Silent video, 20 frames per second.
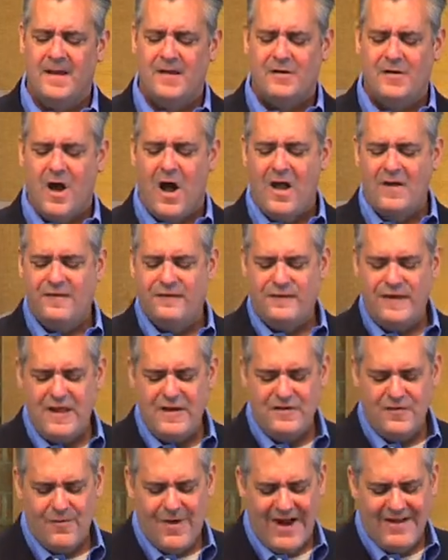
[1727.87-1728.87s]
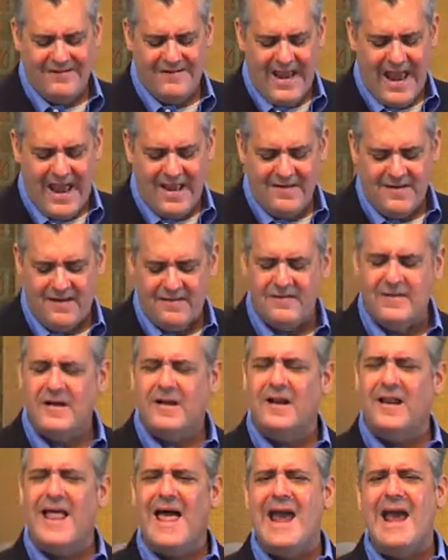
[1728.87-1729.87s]
God said to Isaiah, Does the
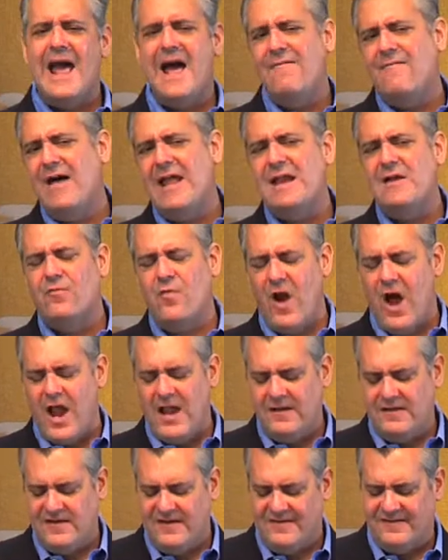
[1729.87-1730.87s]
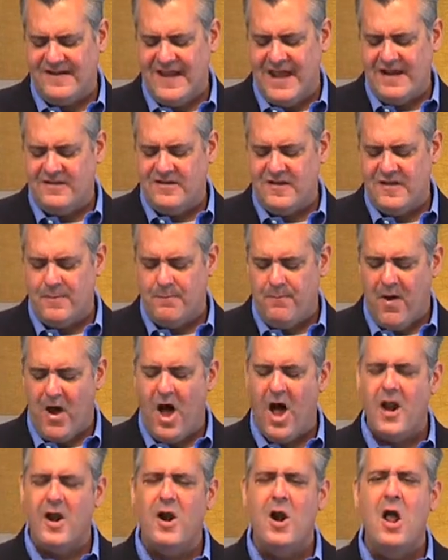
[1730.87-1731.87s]
clay have any right to say to the
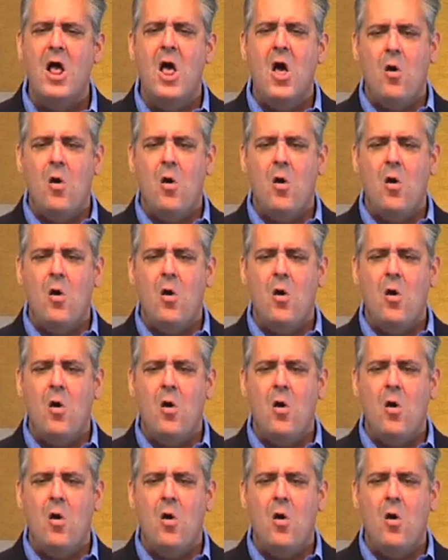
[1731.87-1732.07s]
potter,